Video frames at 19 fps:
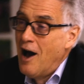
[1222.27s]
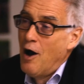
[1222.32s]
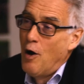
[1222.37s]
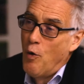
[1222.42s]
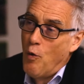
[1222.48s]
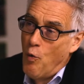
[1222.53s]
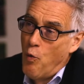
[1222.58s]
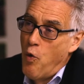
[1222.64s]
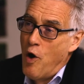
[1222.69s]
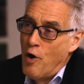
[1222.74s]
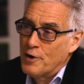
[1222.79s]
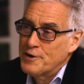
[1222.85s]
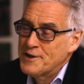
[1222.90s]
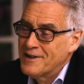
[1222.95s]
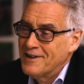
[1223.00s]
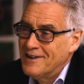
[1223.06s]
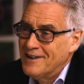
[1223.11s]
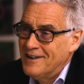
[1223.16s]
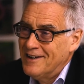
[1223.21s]
uh,
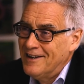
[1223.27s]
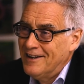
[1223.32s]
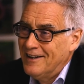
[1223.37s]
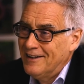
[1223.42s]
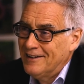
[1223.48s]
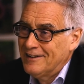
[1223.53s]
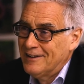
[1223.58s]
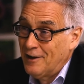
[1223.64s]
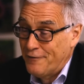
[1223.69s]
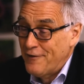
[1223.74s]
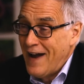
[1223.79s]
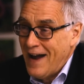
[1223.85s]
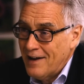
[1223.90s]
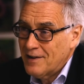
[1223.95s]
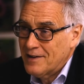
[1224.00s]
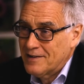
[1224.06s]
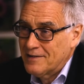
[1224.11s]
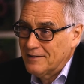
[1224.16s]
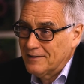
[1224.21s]
what the
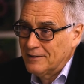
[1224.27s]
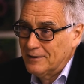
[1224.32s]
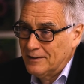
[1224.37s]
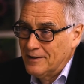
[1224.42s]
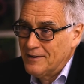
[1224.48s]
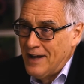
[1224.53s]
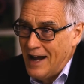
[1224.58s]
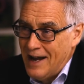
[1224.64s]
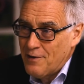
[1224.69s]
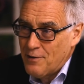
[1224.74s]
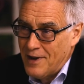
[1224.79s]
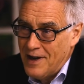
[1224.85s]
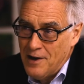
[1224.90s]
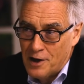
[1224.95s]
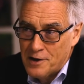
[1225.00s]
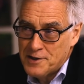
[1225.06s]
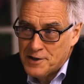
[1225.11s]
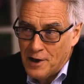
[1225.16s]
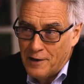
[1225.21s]
fact that
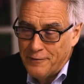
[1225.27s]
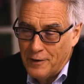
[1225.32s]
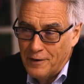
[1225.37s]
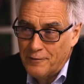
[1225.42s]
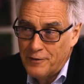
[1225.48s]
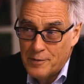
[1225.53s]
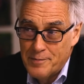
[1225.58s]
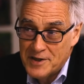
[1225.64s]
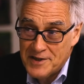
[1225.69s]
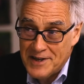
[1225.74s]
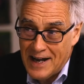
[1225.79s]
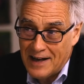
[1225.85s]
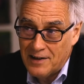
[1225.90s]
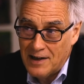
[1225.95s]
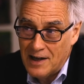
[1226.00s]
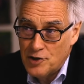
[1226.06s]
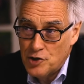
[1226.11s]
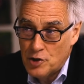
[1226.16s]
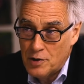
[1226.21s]
they are suffering from a
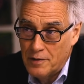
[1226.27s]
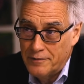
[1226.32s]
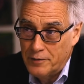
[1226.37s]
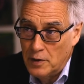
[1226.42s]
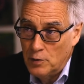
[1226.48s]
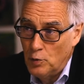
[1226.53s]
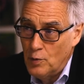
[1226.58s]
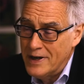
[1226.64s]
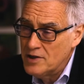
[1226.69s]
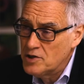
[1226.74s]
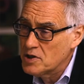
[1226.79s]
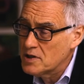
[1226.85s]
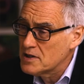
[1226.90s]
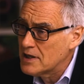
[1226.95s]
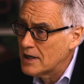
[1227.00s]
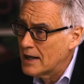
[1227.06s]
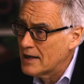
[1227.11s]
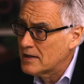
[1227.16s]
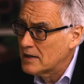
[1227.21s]
stagnation of real
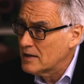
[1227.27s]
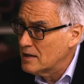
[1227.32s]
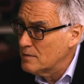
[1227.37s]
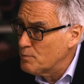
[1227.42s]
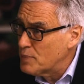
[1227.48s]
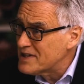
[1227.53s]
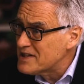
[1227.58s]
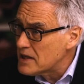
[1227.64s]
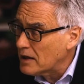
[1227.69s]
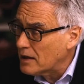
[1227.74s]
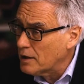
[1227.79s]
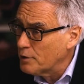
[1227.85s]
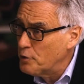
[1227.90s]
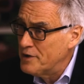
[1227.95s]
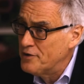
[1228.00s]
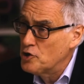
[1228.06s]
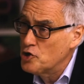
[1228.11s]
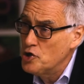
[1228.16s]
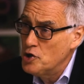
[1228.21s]
wages. And I think, in
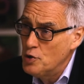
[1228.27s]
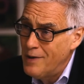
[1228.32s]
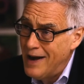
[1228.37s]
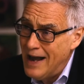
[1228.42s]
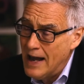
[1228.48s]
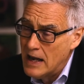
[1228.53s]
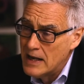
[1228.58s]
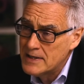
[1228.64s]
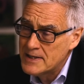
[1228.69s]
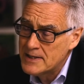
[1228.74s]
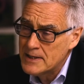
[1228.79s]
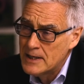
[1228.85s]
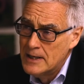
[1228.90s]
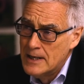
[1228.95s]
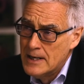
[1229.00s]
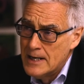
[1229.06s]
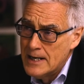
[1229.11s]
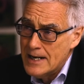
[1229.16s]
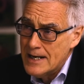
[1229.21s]
particular, in the US,
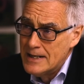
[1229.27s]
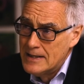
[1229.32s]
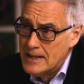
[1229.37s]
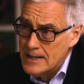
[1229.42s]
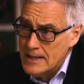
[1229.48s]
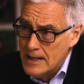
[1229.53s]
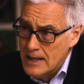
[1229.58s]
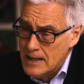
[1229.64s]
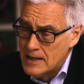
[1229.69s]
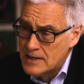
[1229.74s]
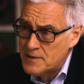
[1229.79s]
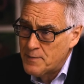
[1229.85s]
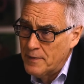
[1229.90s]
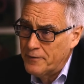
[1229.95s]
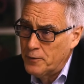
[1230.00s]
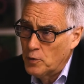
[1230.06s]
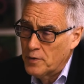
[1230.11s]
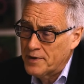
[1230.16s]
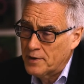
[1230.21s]
in the years
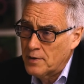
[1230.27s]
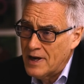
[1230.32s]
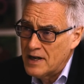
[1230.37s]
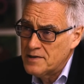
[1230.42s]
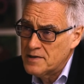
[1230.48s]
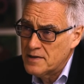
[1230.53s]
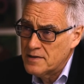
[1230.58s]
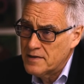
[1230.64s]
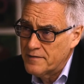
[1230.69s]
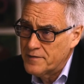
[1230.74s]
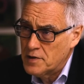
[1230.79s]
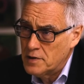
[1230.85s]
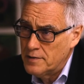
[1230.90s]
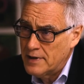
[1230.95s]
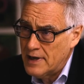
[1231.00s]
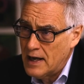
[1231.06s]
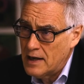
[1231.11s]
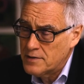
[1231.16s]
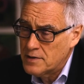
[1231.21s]
before the crisis of
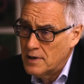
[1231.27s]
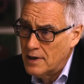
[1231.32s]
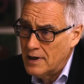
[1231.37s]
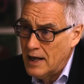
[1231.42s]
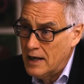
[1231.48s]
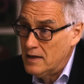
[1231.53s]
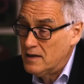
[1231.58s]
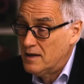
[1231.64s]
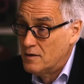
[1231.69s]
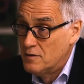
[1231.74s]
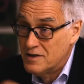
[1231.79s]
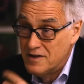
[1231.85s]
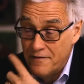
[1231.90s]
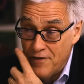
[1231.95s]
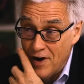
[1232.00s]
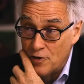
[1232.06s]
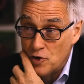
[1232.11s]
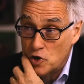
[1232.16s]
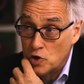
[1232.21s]
2008, there is
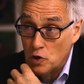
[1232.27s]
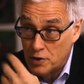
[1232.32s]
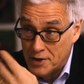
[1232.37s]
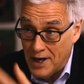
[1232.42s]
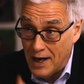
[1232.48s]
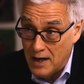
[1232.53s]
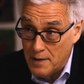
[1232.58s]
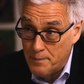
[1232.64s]
a very good